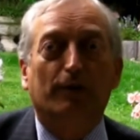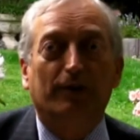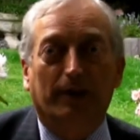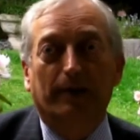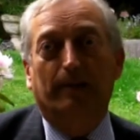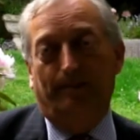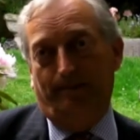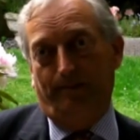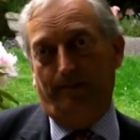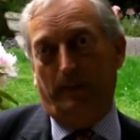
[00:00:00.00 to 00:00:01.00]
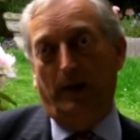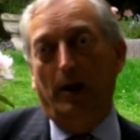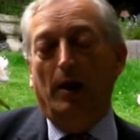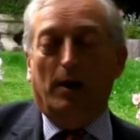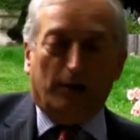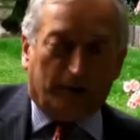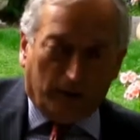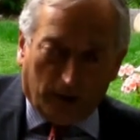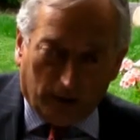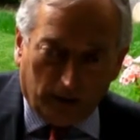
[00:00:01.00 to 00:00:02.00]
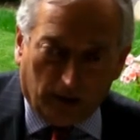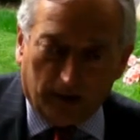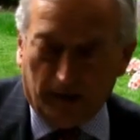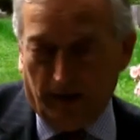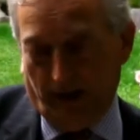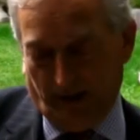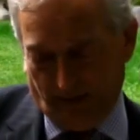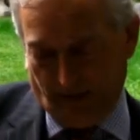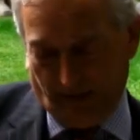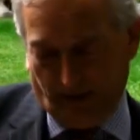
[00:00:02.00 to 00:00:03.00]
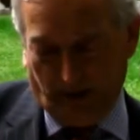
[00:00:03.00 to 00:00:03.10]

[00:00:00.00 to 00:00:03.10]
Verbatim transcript: saying. So along comes